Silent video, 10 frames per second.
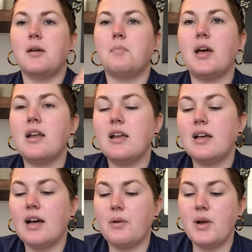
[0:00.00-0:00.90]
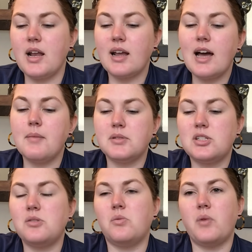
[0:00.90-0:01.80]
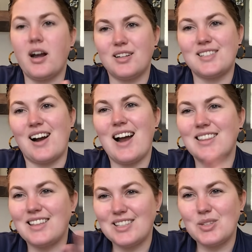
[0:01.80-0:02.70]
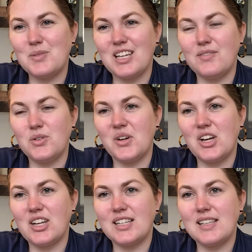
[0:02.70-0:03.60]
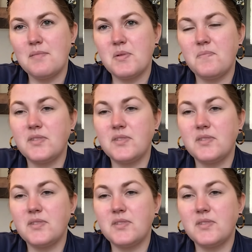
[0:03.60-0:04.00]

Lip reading: but when it comes to where to start, I thought this would give you a good example.